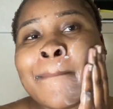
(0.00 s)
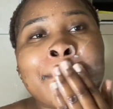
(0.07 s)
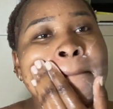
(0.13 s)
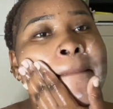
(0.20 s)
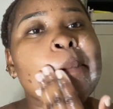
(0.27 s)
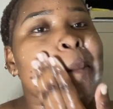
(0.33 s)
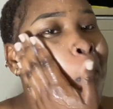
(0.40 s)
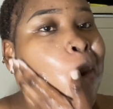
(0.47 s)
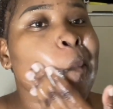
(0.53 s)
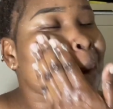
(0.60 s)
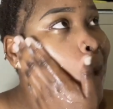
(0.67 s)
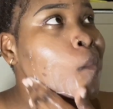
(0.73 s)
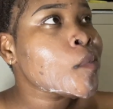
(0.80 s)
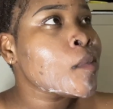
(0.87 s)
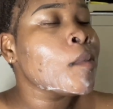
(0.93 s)
soap
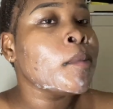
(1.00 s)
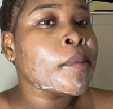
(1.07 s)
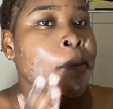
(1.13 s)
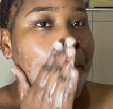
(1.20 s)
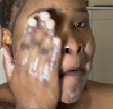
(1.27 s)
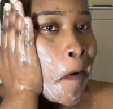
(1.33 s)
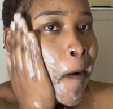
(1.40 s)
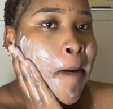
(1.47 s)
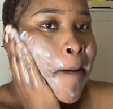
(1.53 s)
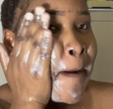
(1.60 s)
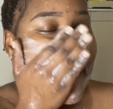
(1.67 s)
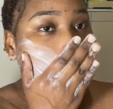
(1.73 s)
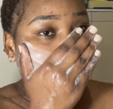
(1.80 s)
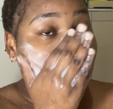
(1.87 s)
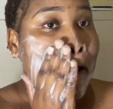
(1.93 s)
i
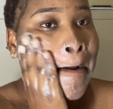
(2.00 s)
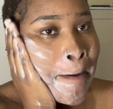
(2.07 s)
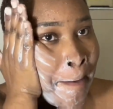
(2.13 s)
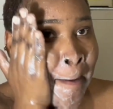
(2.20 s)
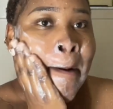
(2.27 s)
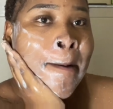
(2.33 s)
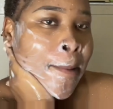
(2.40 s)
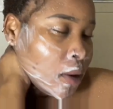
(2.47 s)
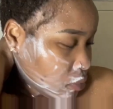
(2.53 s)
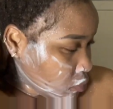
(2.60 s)
don't